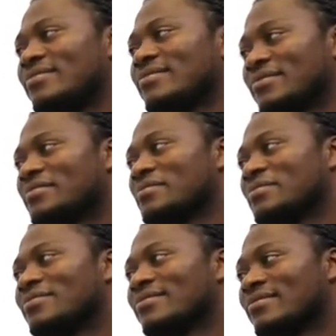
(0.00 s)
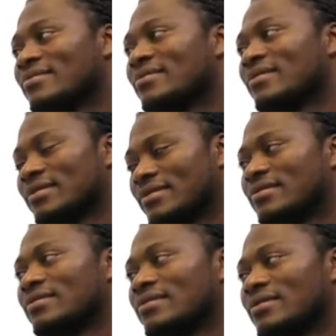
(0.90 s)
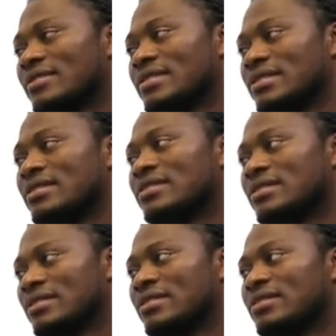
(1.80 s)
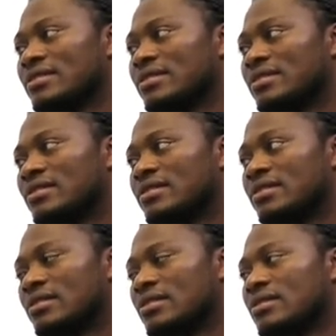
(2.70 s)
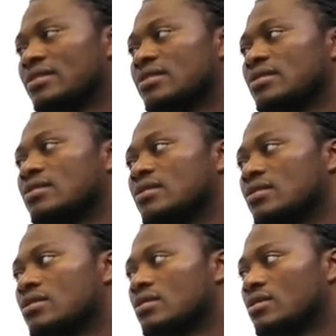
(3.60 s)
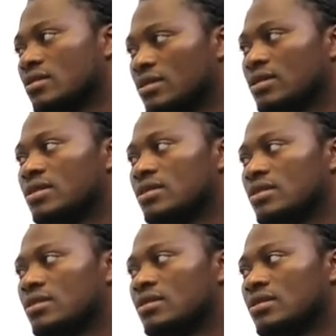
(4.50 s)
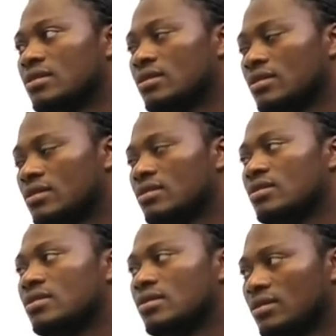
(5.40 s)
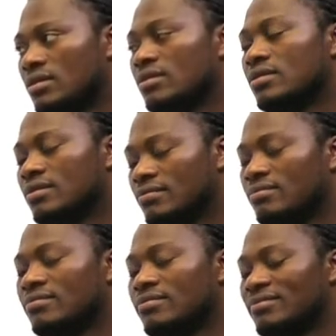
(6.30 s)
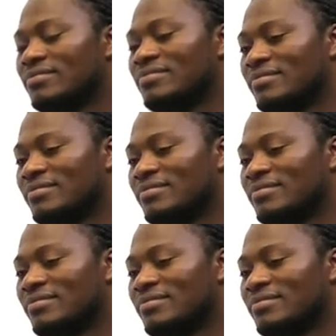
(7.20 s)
(silent)